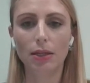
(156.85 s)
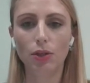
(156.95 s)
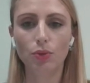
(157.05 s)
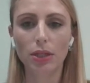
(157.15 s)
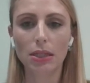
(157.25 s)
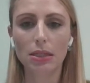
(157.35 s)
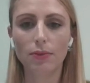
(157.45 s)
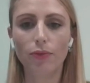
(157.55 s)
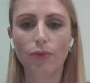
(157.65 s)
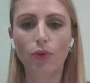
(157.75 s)

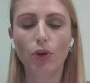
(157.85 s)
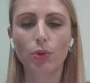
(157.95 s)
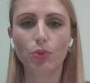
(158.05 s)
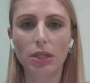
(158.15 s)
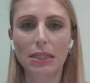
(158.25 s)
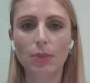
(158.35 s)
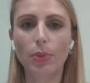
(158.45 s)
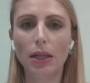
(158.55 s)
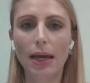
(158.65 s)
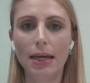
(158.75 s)
units for
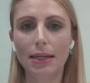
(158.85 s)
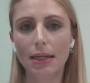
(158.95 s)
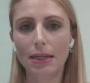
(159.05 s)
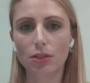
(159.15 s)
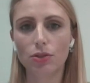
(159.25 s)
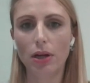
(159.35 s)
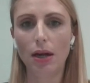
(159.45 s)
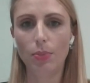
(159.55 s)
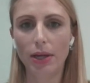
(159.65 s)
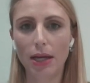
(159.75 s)
municipal and industrial
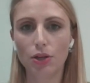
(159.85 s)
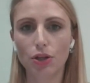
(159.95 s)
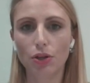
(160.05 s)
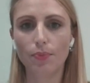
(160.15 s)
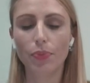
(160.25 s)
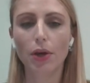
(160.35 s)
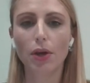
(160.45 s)
application.